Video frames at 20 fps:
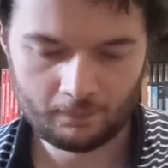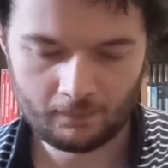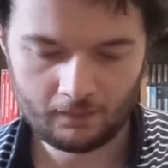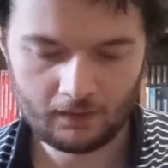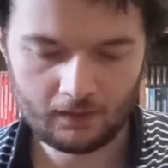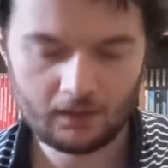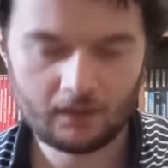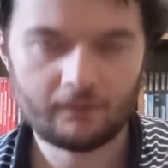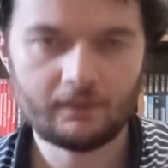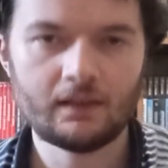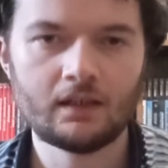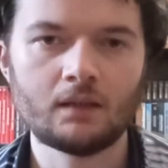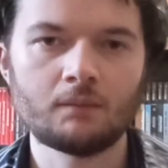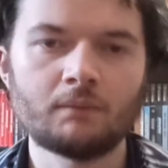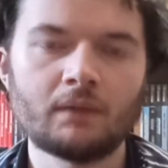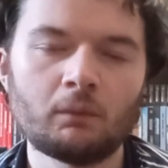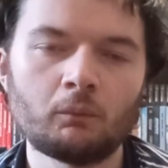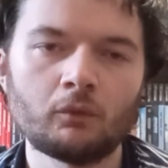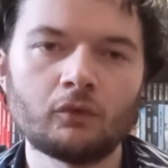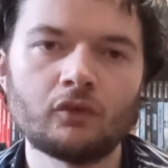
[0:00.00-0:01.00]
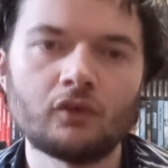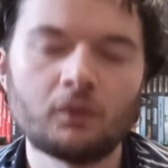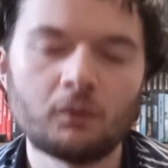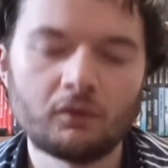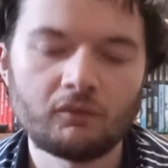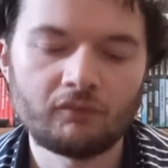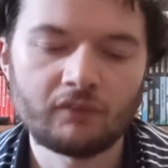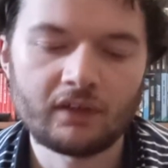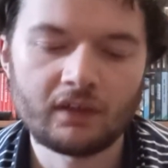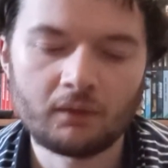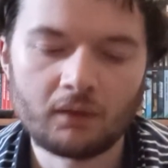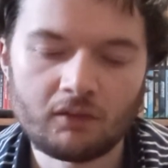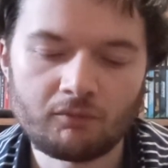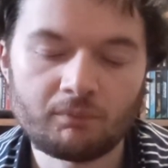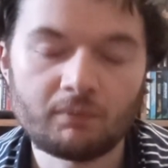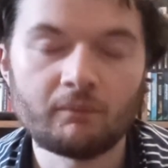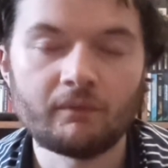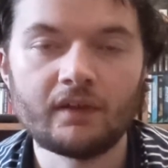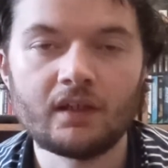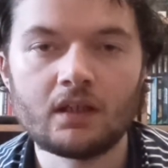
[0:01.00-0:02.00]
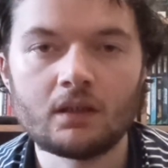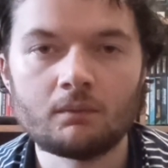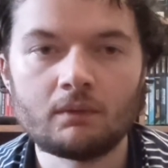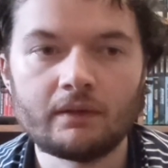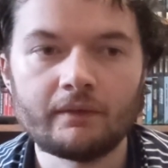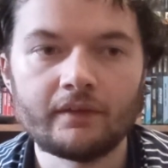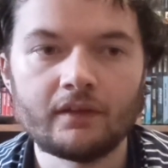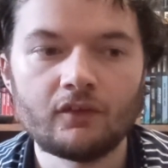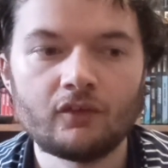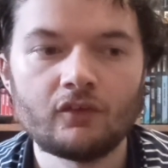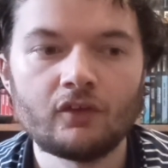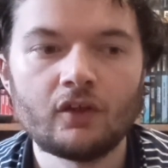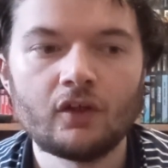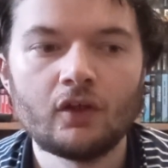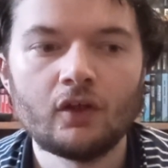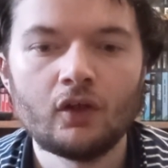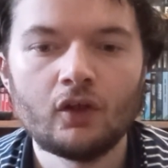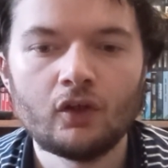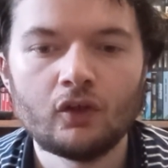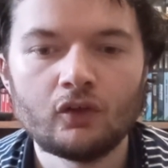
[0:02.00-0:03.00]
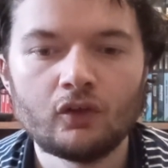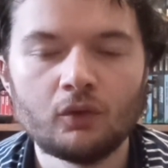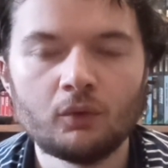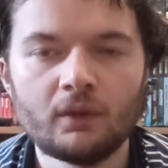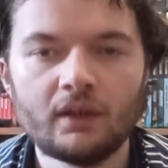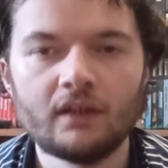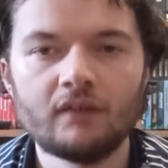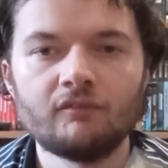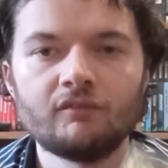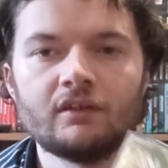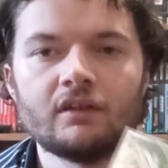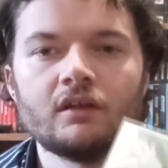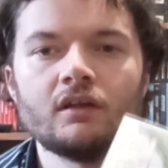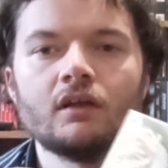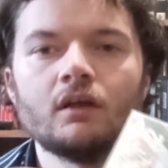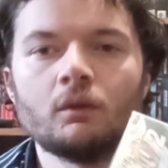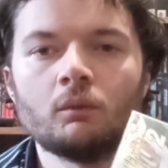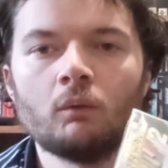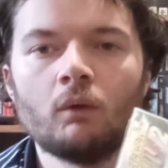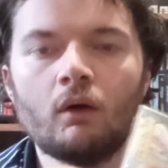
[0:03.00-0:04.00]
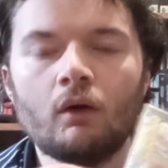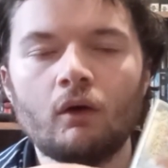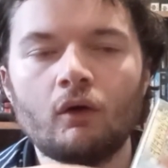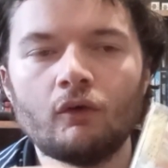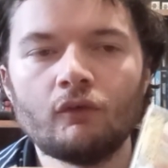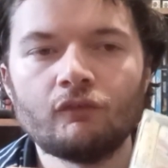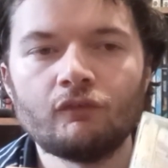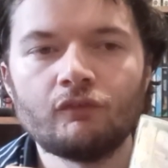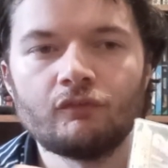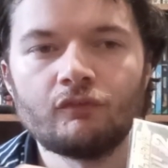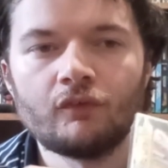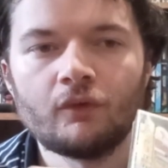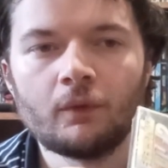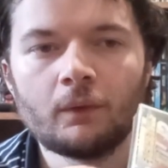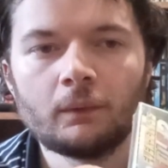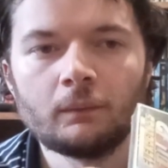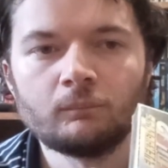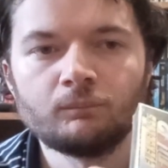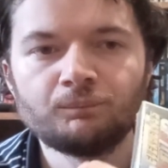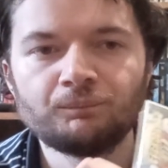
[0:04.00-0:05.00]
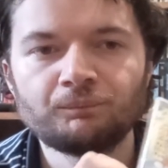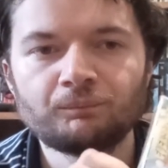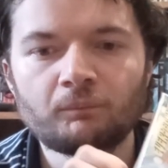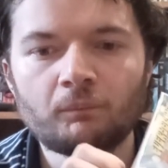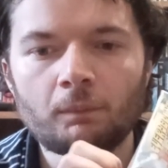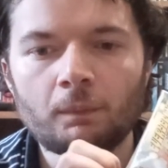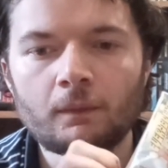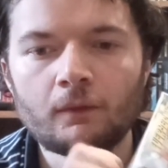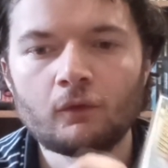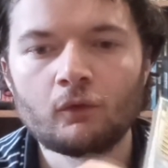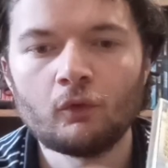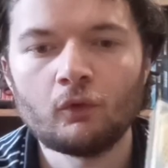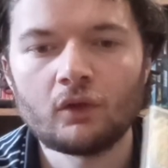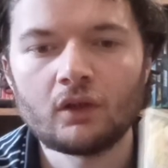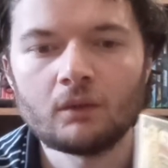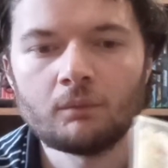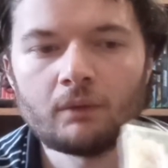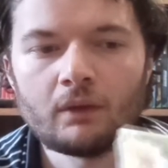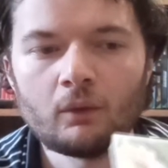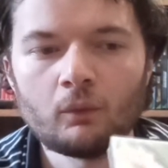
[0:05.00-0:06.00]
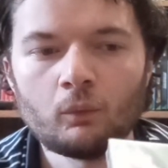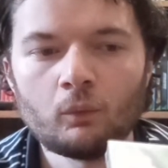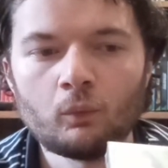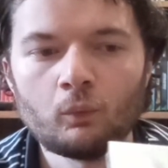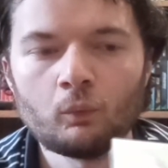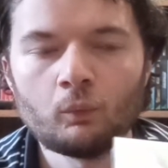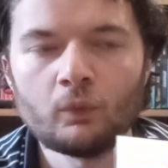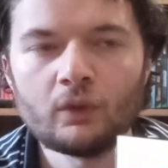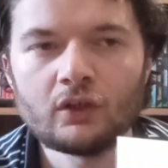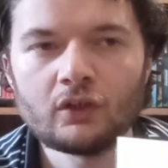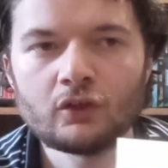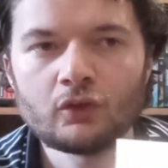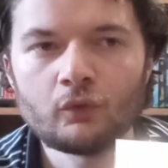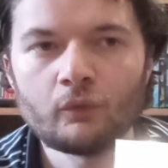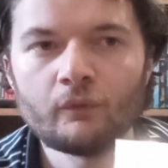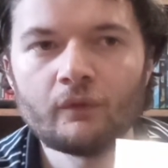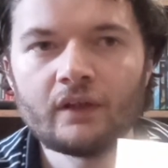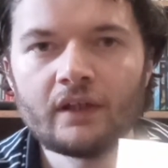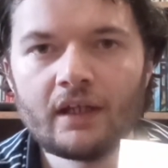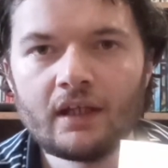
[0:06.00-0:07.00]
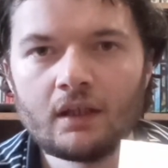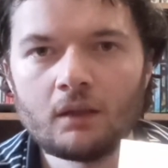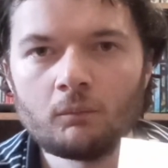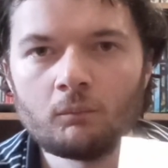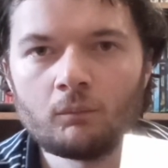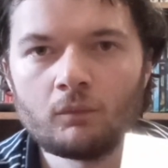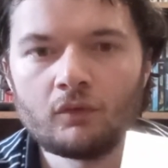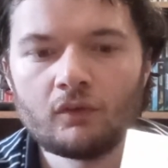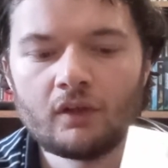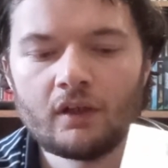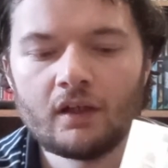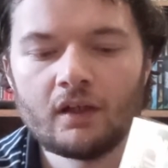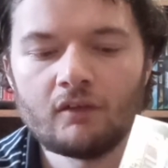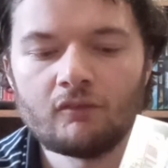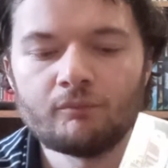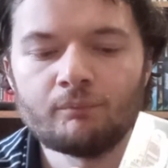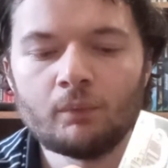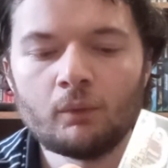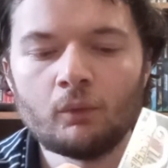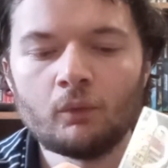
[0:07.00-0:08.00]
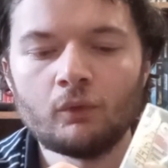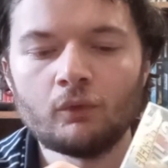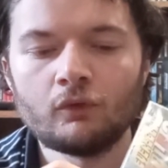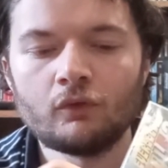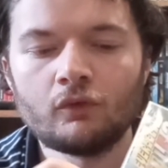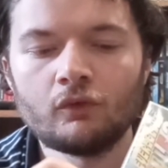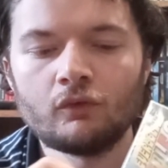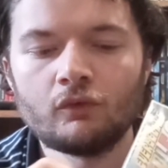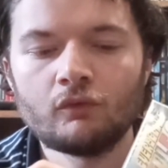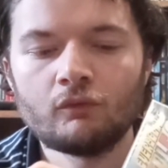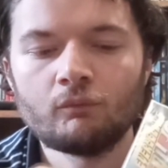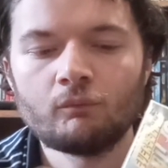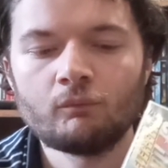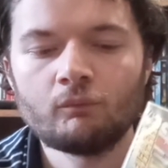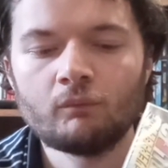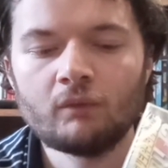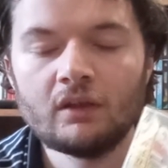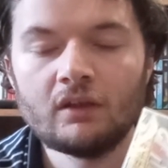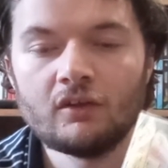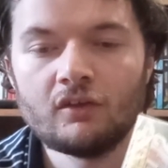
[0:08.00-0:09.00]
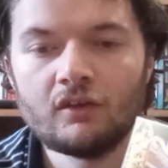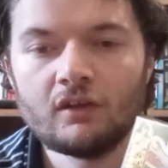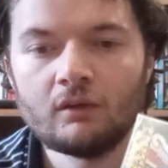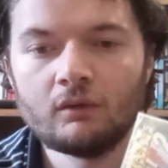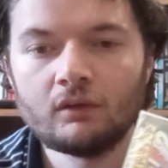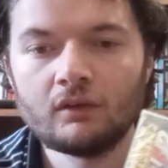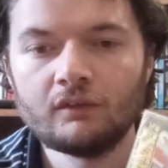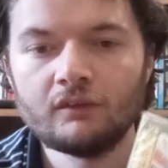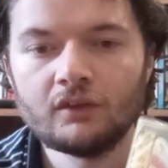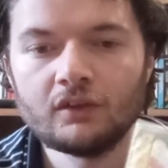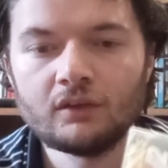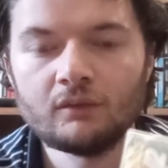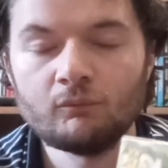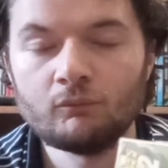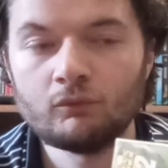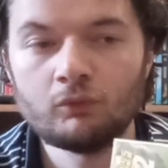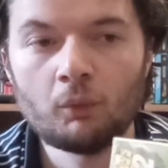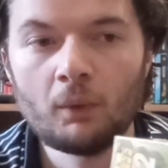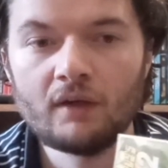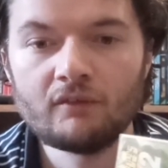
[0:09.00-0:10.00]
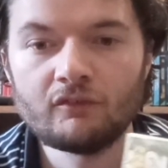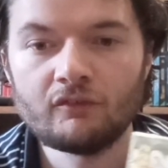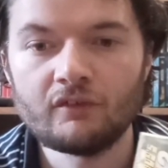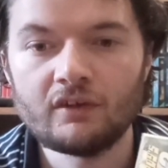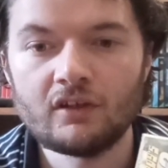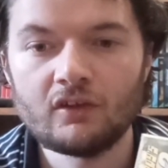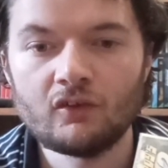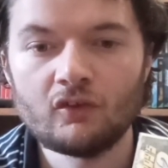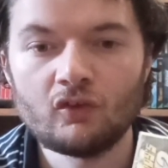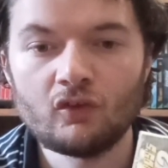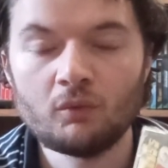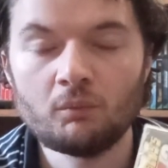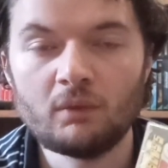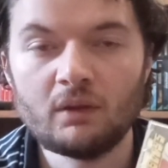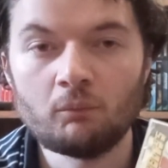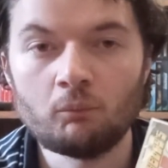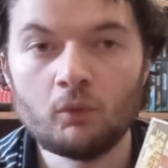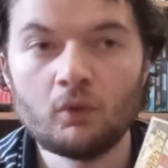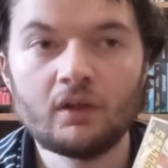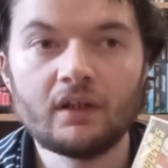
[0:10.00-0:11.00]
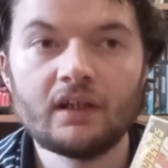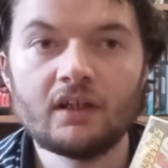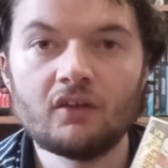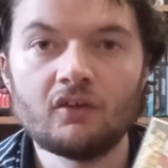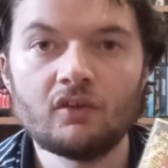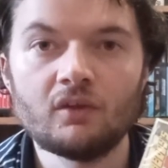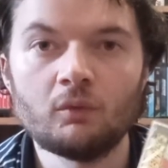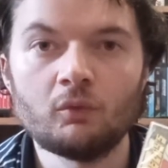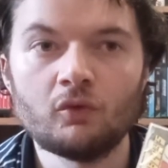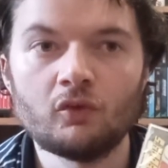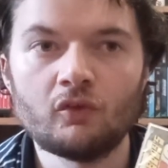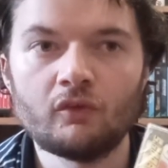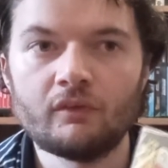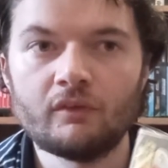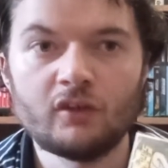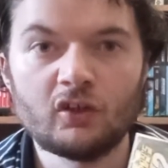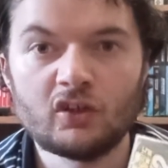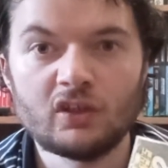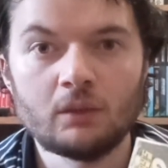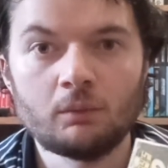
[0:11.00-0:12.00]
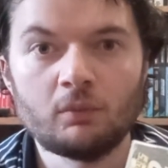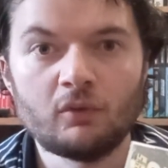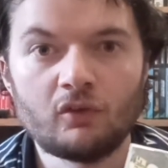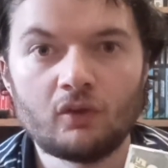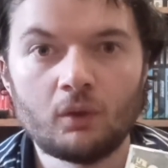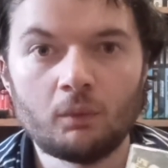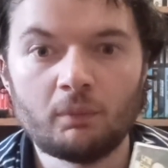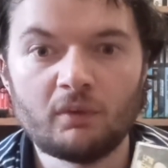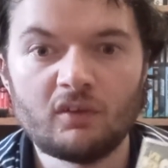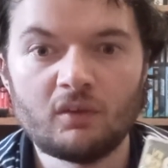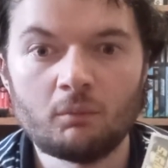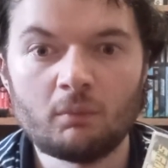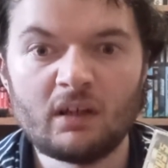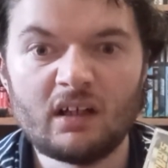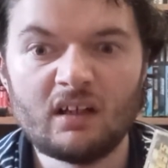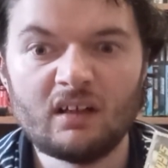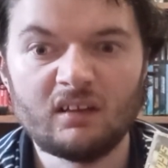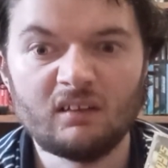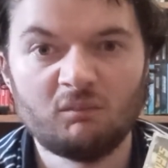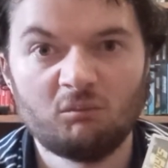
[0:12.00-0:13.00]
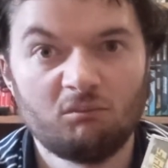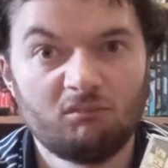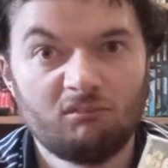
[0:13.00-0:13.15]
And I think I might want to do a video, I've been thinking about this, do a video of talking about which other games I've bought in sealed condition for whatever reason. In one case, it was just the cheapest copy to buy.